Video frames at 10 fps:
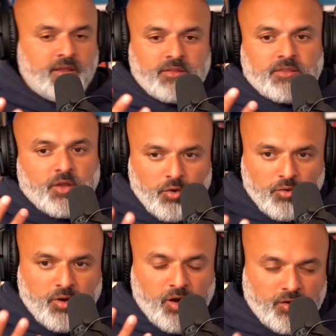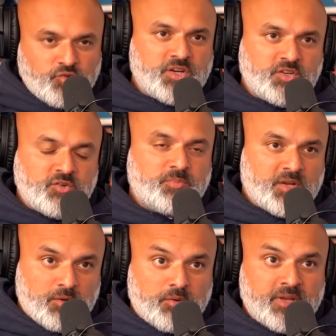the whole country should be an
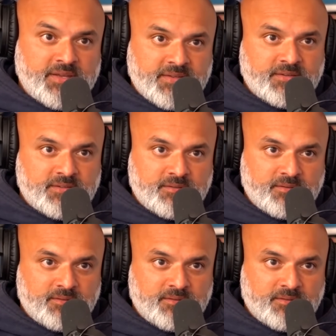oasis.